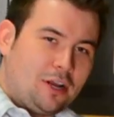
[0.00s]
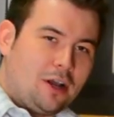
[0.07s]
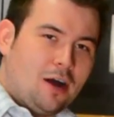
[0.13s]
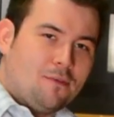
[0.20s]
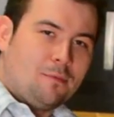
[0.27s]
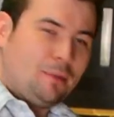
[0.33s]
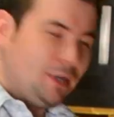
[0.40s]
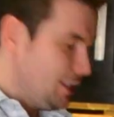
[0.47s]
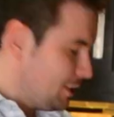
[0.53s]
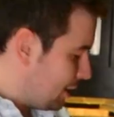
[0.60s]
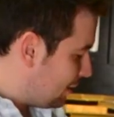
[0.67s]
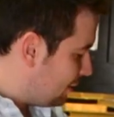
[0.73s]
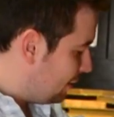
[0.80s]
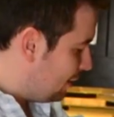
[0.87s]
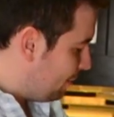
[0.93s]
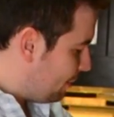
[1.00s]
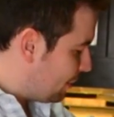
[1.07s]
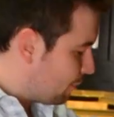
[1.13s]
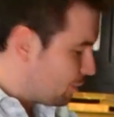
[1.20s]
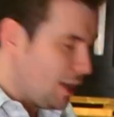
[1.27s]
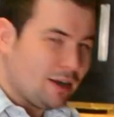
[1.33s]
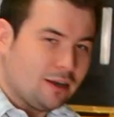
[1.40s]
off a piece and dip it
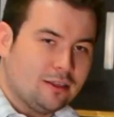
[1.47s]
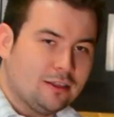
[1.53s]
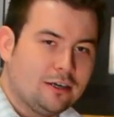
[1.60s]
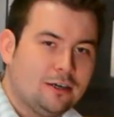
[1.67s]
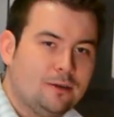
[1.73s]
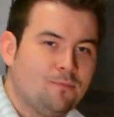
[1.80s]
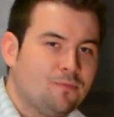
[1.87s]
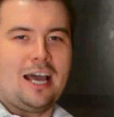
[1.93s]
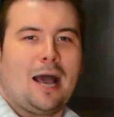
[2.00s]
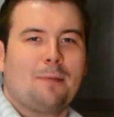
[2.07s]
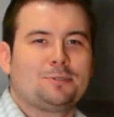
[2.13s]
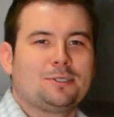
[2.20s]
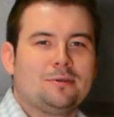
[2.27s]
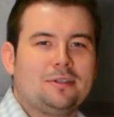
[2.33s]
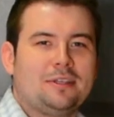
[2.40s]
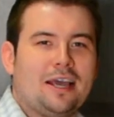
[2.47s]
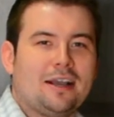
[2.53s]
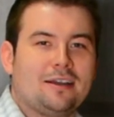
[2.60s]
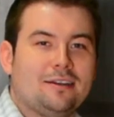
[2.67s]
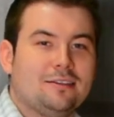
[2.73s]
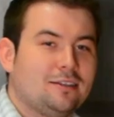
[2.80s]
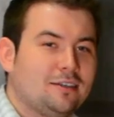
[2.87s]
right in there. Absolutely
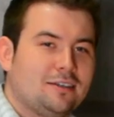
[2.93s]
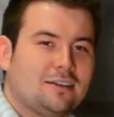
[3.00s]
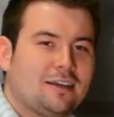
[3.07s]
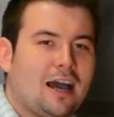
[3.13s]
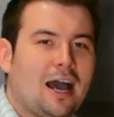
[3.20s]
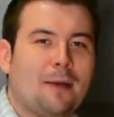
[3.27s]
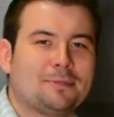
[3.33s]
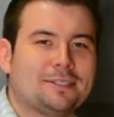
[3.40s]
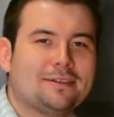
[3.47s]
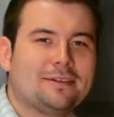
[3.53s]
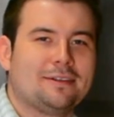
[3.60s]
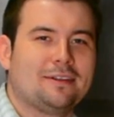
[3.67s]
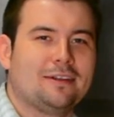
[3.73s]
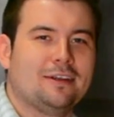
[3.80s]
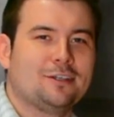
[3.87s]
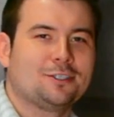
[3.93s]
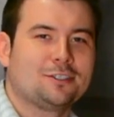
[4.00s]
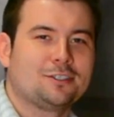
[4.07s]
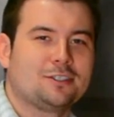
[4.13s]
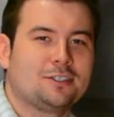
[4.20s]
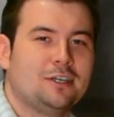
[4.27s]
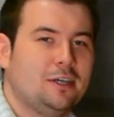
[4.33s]
decadent, absolutely
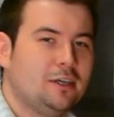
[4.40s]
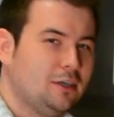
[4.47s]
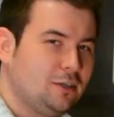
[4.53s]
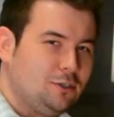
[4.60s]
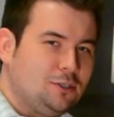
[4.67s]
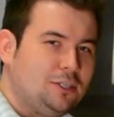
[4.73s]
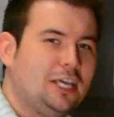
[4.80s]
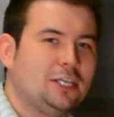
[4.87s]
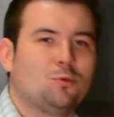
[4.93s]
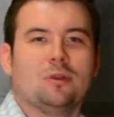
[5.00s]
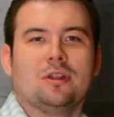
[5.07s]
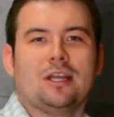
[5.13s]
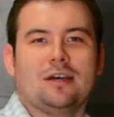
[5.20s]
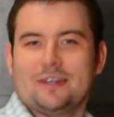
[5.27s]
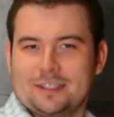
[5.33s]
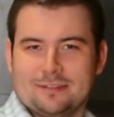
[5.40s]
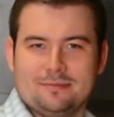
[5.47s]
delicious. Your date will love it.